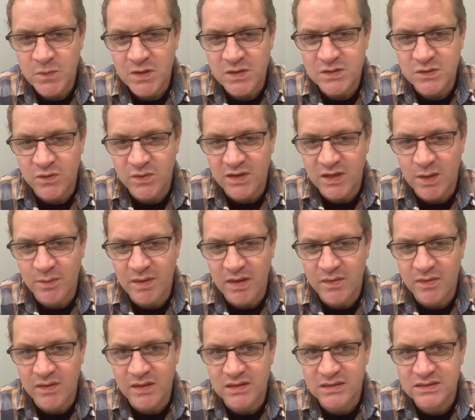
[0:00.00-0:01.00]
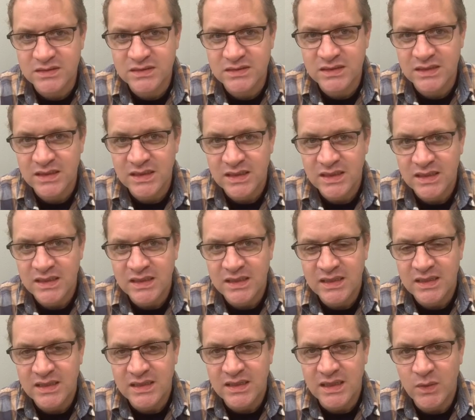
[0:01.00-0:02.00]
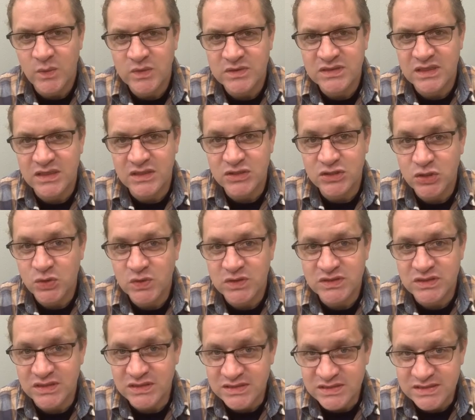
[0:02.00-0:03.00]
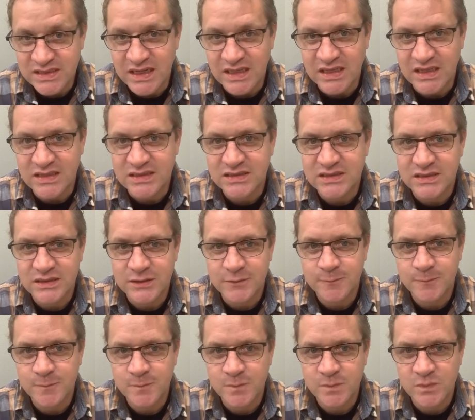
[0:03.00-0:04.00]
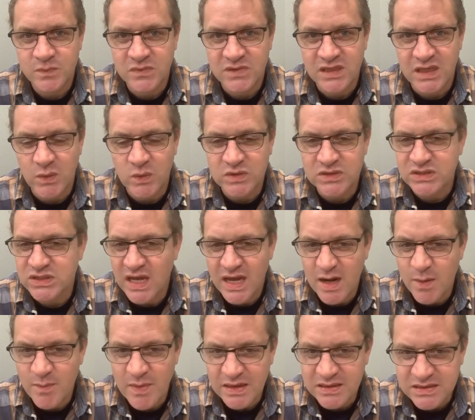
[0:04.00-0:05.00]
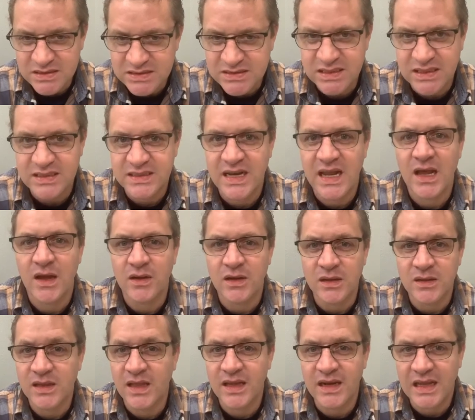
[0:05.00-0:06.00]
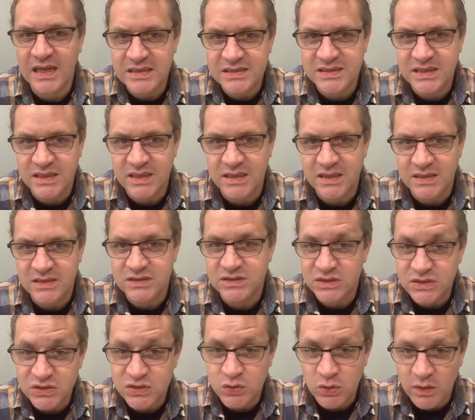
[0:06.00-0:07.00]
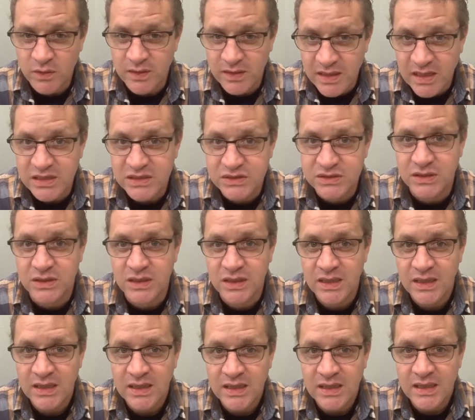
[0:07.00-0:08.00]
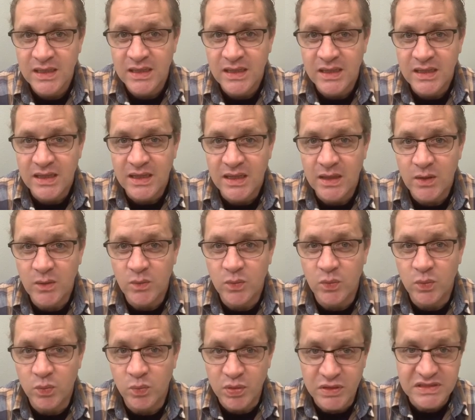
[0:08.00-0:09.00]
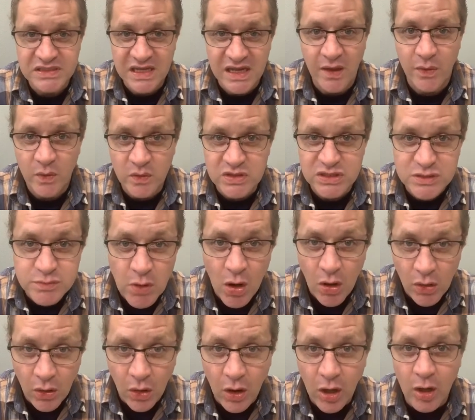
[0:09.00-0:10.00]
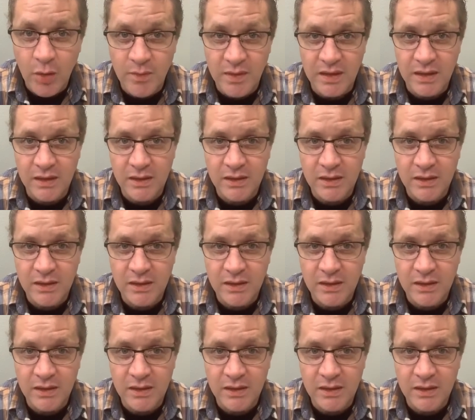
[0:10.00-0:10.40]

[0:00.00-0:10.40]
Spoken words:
So think about this. He was a Jewish zealot. He was not about to sit down and let Antiochus destroy the nation. He put together a small army.